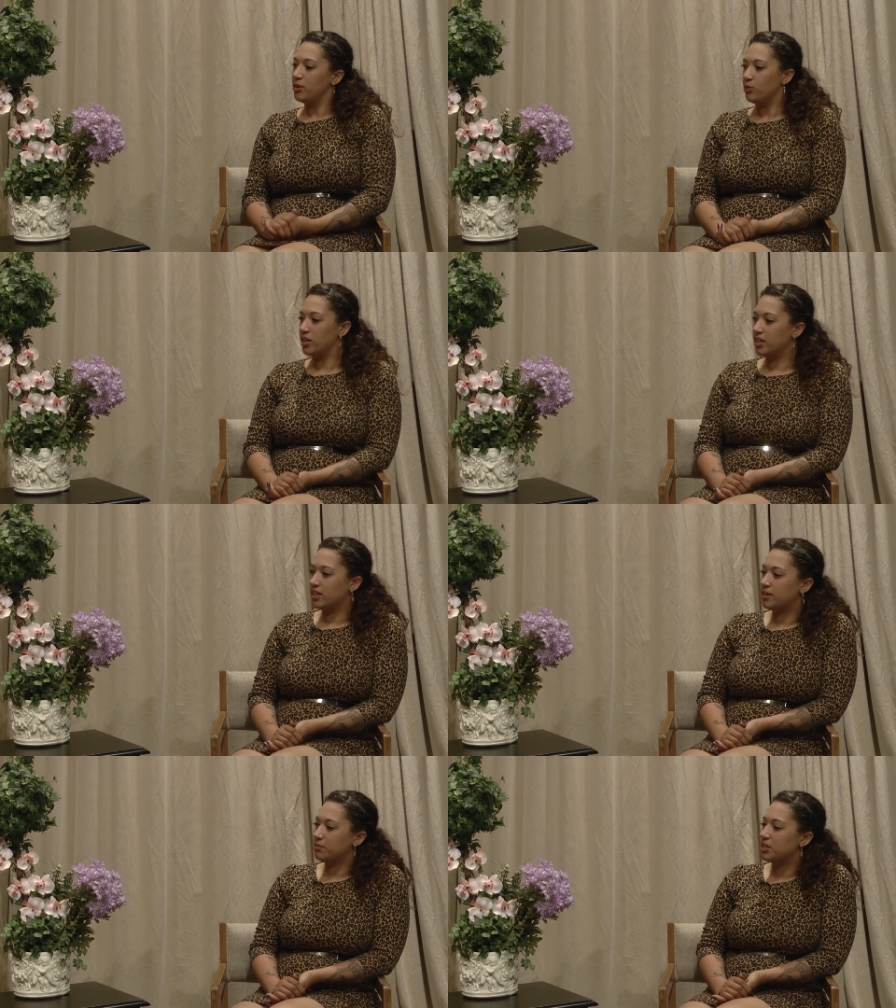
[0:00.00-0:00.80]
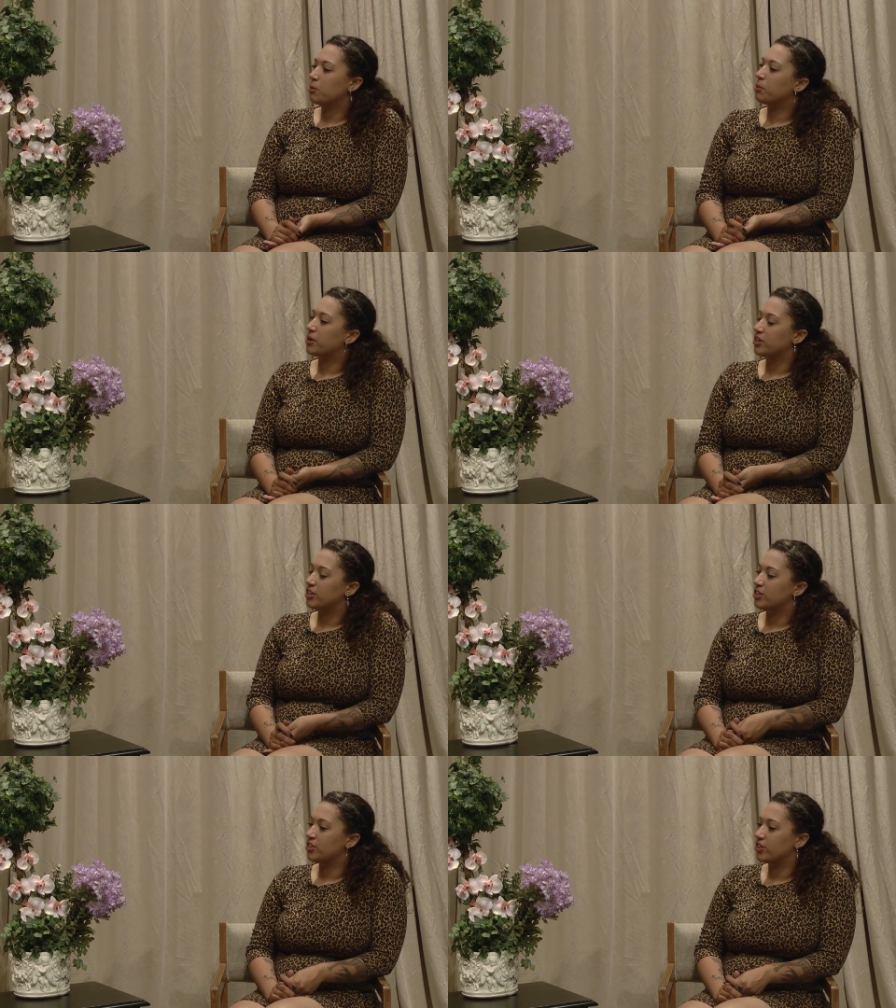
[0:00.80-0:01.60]
What? Tell me about
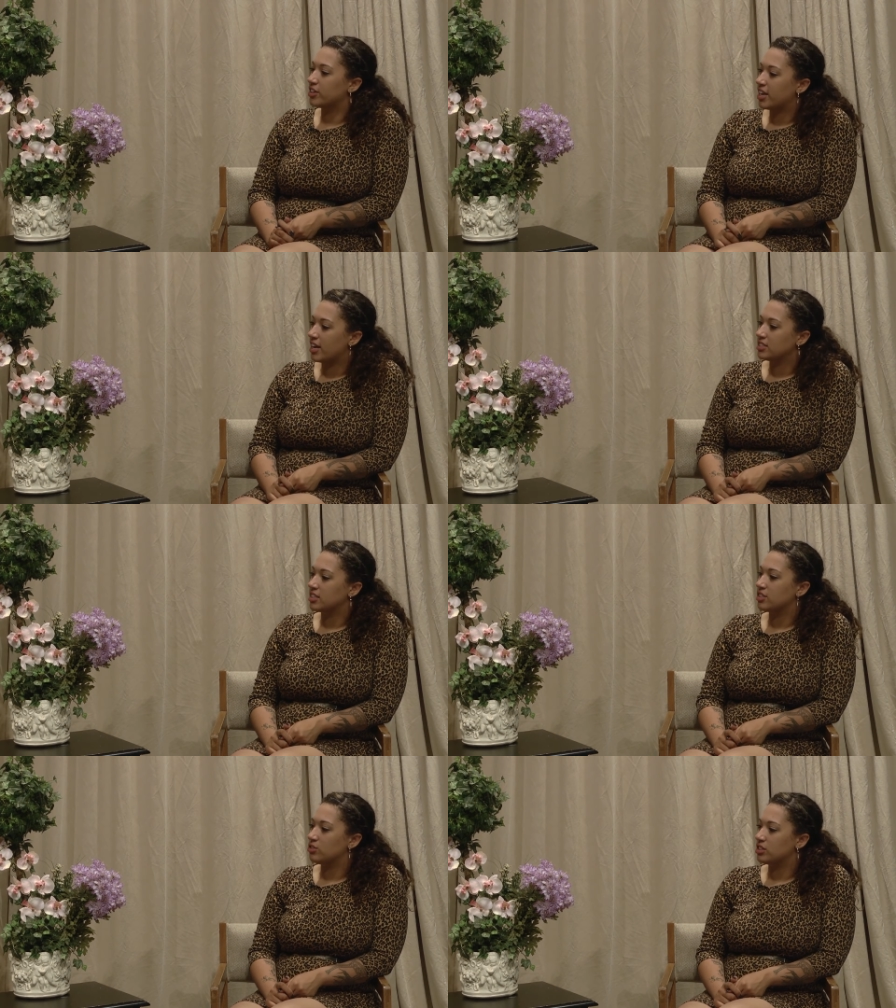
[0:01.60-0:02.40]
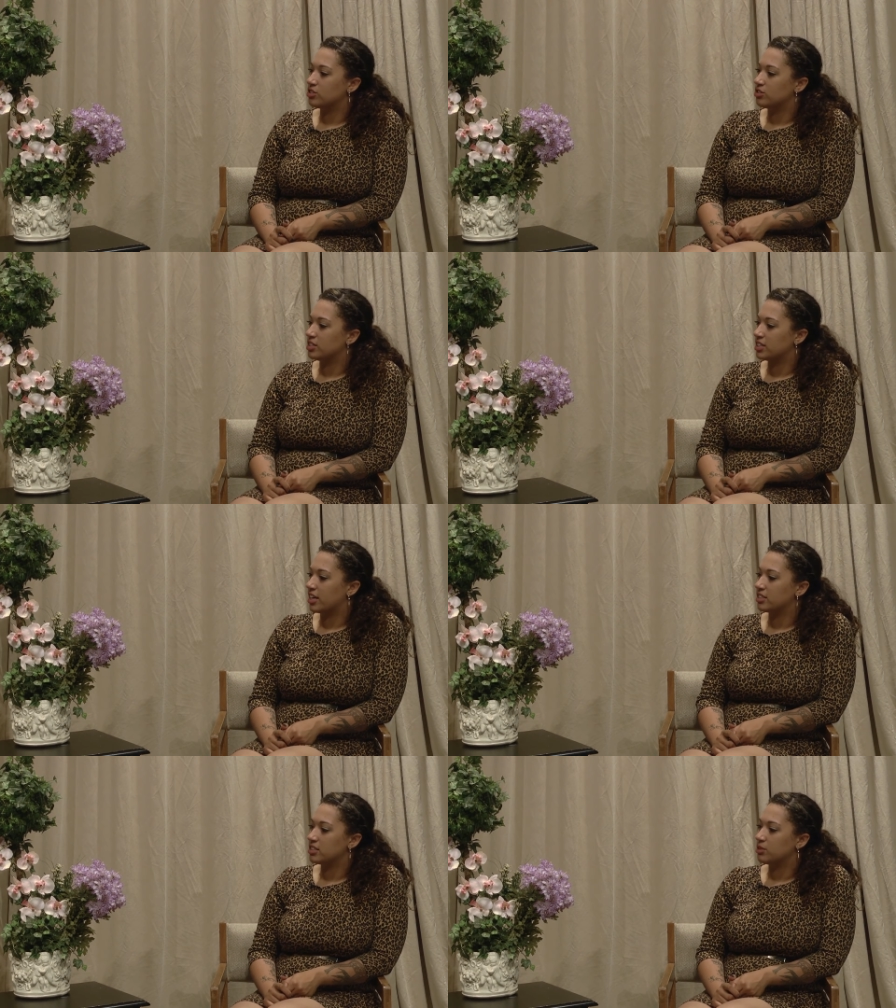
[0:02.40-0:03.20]
your casting. You said you did
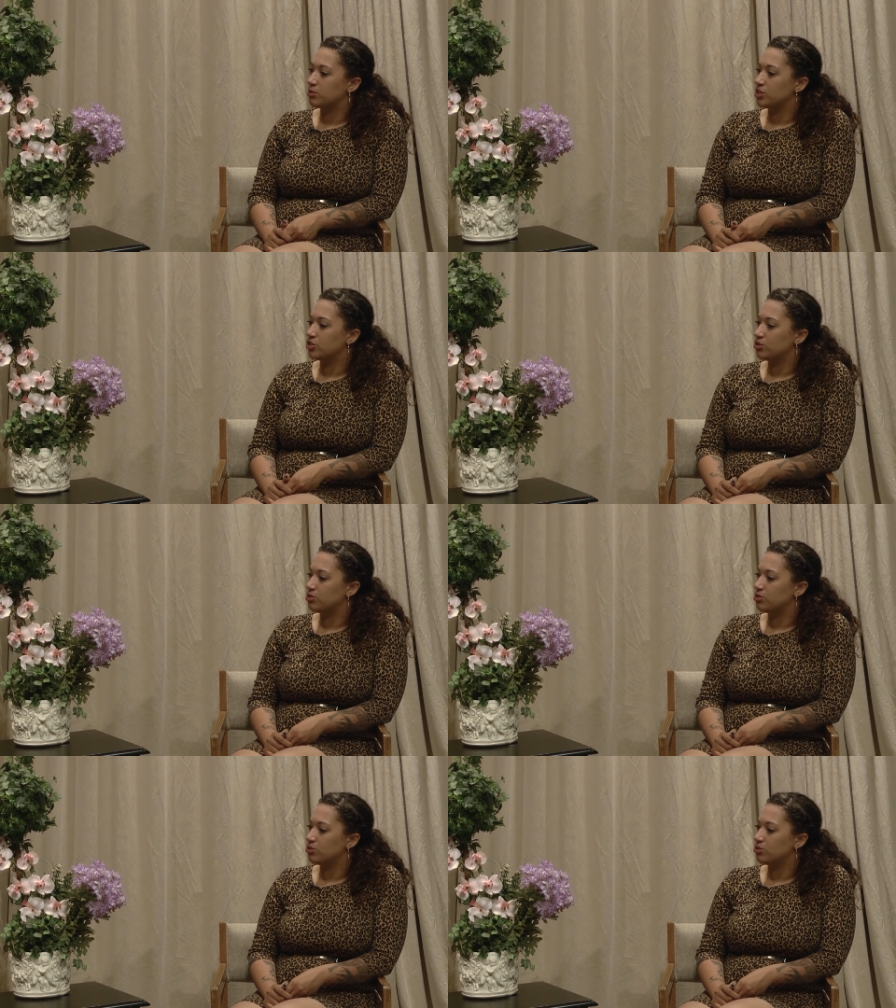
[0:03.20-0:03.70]
casting. What did you?